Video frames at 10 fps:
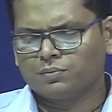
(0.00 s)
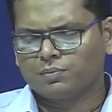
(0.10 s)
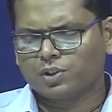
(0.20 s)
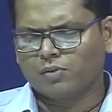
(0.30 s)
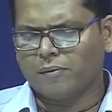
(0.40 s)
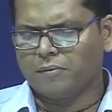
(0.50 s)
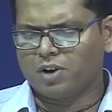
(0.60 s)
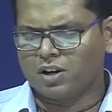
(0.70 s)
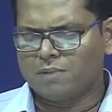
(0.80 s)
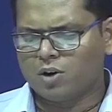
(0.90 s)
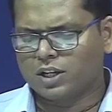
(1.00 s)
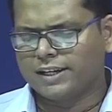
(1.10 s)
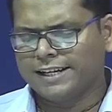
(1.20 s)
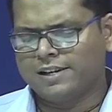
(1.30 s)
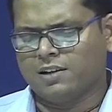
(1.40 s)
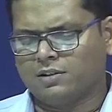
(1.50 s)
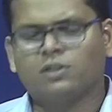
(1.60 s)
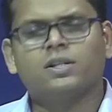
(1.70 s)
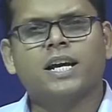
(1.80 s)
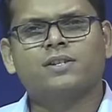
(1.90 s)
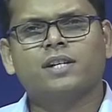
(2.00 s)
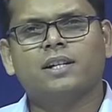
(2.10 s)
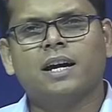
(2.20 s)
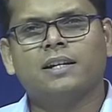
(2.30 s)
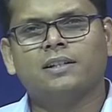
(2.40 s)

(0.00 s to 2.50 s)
So when we talk about the data, the text data